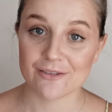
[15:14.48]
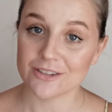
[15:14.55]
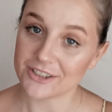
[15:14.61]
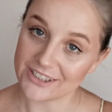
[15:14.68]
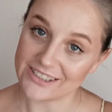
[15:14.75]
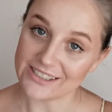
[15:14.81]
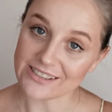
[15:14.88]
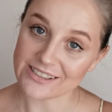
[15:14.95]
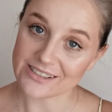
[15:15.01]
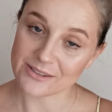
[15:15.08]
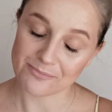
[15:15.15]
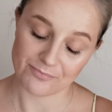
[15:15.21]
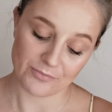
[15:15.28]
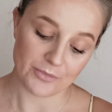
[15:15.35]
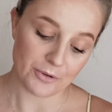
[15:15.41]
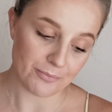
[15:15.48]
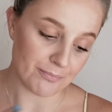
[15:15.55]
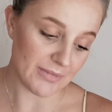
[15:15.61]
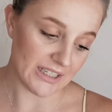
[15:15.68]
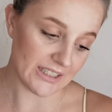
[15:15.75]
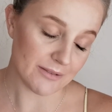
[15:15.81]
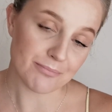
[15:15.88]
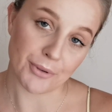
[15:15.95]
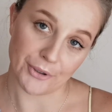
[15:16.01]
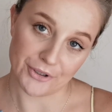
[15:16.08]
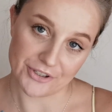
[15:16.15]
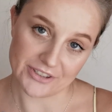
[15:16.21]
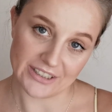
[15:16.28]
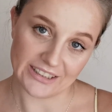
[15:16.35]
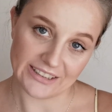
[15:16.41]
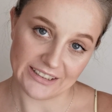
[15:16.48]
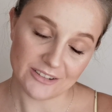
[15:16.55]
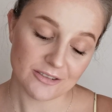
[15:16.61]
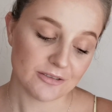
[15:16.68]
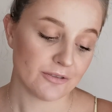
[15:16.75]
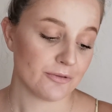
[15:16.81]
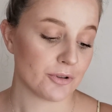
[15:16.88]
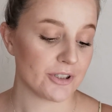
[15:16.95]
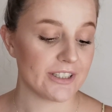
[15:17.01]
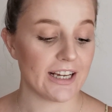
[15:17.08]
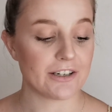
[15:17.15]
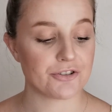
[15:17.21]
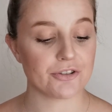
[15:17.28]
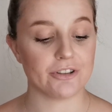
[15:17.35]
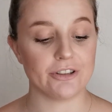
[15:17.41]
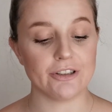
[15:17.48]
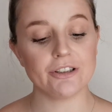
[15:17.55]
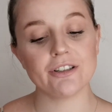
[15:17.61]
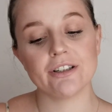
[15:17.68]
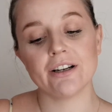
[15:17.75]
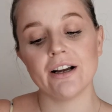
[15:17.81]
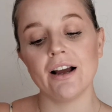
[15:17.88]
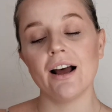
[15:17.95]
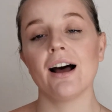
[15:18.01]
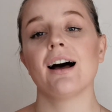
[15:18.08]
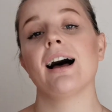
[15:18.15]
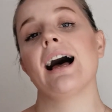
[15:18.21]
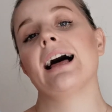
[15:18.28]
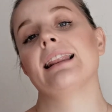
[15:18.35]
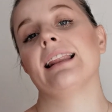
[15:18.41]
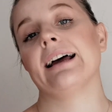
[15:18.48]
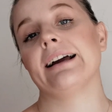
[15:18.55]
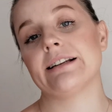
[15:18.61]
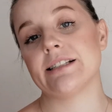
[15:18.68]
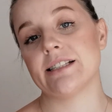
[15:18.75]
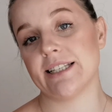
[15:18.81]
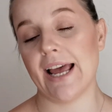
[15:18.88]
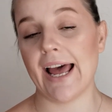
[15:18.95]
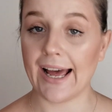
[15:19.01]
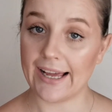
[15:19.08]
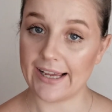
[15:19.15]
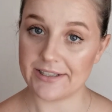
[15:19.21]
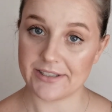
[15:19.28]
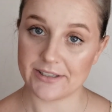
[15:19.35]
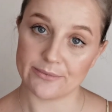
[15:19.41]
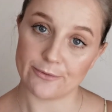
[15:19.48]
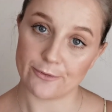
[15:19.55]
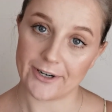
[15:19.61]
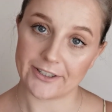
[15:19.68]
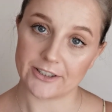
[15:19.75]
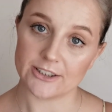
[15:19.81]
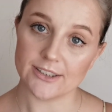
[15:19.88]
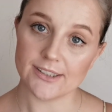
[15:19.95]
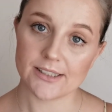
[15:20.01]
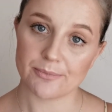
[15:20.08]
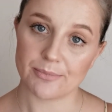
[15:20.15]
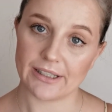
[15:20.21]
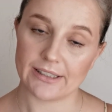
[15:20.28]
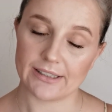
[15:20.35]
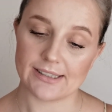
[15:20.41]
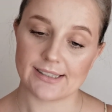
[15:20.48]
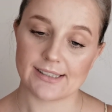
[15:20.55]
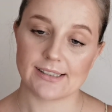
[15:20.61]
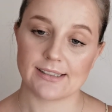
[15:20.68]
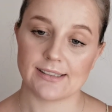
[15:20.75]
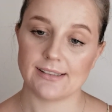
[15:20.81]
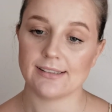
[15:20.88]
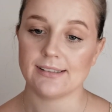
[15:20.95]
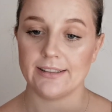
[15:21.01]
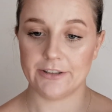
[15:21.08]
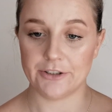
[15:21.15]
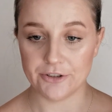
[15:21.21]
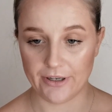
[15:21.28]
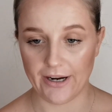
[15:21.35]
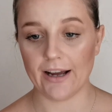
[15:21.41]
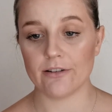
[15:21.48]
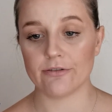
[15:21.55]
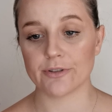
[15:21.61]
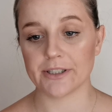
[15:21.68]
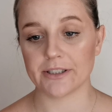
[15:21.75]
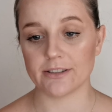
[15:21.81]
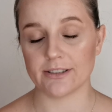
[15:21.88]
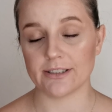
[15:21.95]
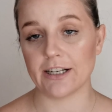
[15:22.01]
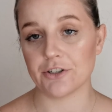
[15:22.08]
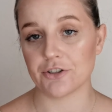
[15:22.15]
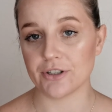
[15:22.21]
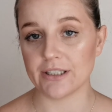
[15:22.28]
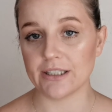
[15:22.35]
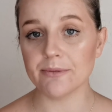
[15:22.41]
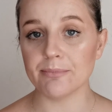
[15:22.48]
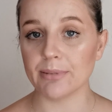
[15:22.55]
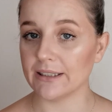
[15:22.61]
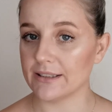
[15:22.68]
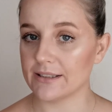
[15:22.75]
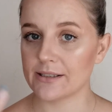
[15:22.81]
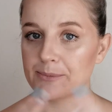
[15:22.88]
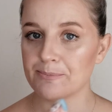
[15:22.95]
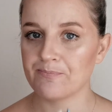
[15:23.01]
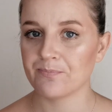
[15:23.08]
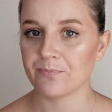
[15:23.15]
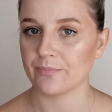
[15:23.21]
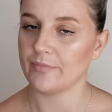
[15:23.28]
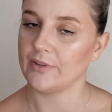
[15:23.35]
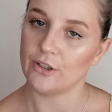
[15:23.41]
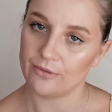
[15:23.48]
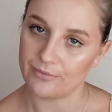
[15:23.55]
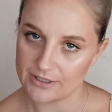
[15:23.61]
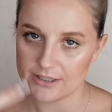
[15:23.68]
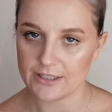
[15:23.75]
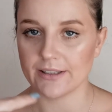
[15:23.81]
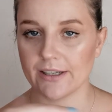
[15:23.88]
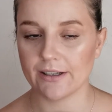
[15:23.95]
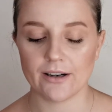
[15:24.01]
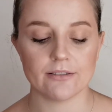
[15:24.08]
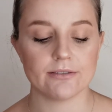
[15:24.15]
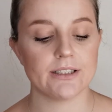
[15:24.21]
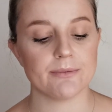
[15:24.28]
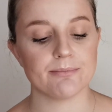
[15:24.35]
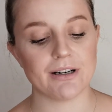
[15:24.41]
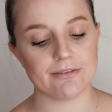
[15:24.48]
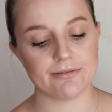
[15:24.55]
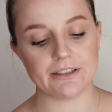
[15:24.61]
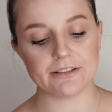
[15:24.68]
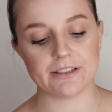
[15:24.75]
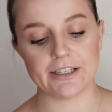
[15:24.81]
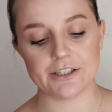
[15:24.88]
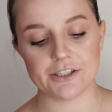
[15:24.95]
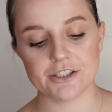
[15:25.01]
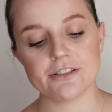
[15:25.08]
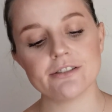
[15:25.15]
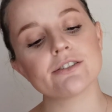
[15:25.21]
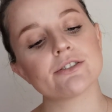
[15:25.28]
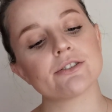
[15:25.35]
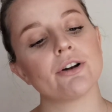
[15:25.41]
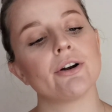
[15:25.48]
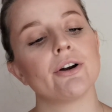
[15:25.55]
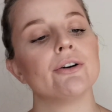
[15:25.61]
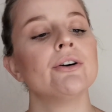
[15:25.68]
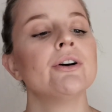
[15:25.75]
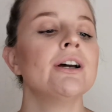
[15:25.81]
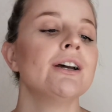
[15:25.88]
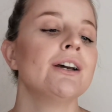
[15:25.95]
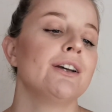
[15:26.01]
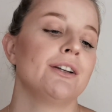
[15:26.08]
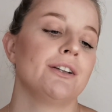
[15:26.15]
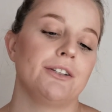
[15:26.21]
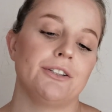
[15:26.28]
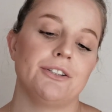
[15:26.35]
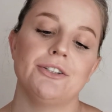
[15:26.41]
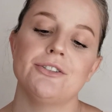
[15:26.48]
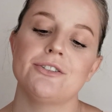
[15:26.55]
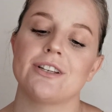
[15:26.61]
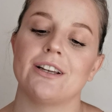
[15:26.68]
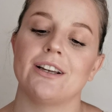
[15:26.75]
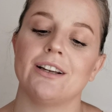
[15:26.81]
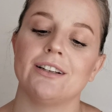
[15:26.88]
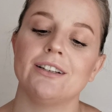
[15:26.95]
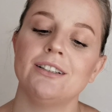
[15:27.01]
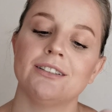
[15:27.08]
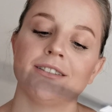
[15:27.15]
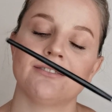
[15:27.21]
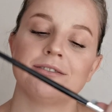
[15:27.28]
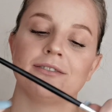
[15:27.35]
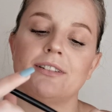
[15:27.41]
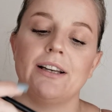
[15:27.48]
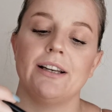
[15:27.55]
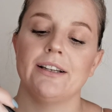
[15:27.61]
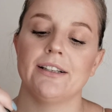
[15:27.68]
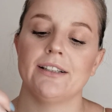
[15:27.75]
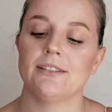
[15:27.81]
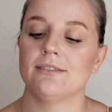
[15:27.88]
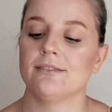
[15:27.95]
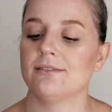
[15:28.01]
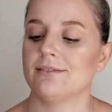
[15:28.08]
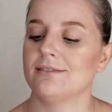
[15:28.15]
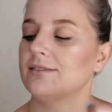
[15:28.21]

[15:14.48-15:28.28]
for this, me personally, for a natural look, I like to add some freckles because I do have freckles naturally, but obviously they're covered in my foundation. So using a